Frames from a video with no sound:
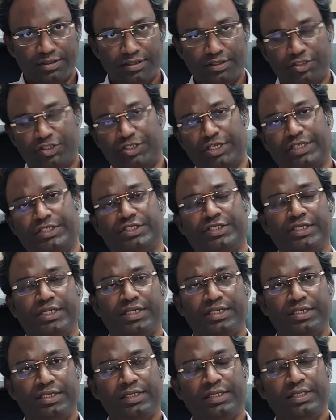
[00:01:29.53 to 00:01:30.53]

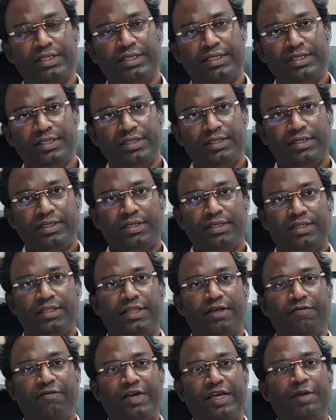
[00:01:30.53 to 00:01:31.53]
structure,
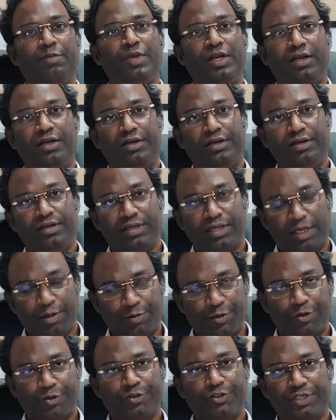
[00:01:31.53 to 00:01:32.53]
the viable
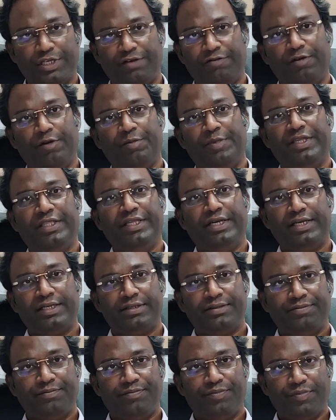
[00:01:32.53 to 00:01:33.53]
hepatocyte will be there.
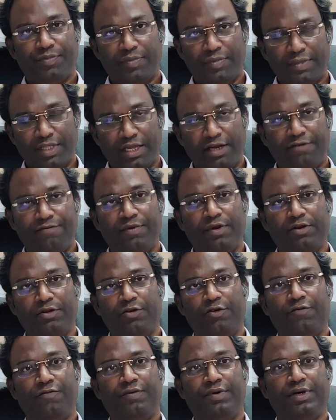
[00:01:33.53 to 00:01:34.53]
That will
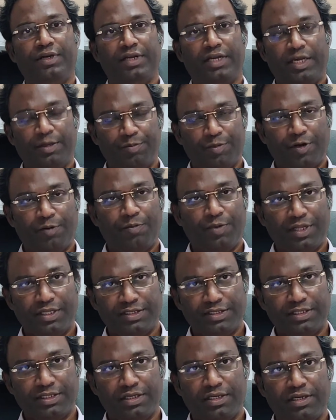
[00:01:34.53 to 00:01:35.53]
go for
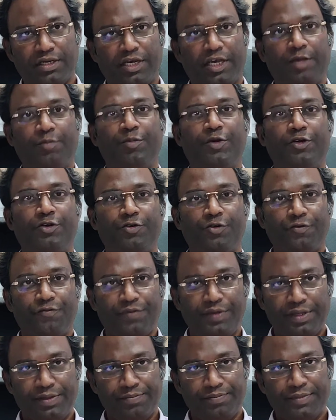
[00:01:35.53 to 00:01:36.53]
hyperplasia,
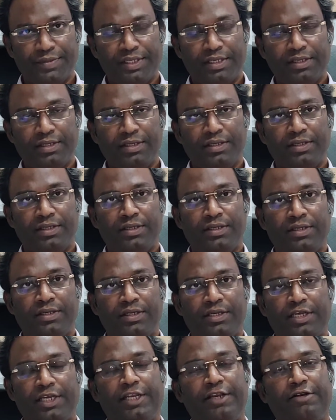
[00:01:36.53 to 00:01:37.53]
hypertrophy.
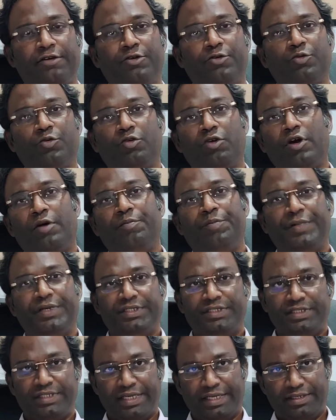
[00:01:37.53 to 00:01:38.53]
It to
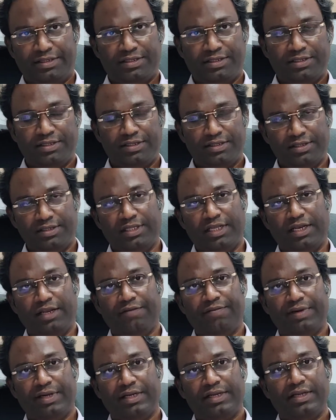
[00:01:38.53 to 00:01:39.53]
compensate the
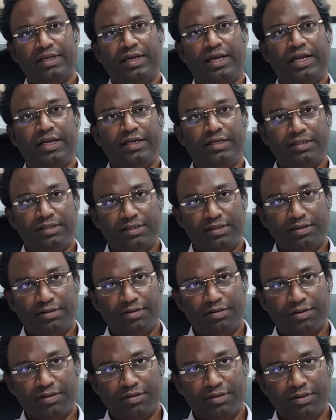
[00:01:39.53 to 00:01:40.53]
liver
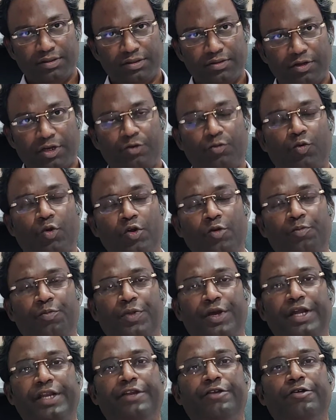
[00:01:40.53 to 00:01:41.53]
at one
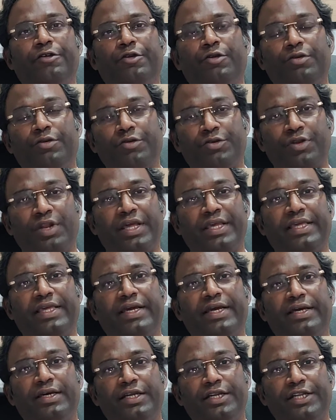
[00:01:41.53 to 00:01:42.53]
point will look like
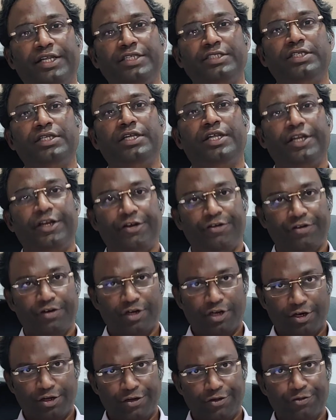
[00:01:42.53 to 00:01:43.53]
a regenerative
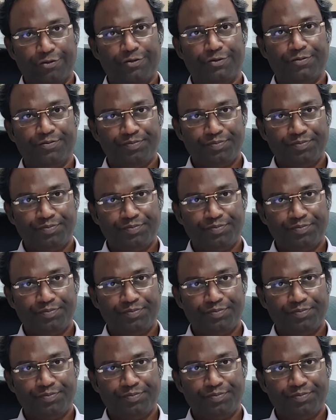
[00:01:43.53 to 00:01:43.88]
nodule.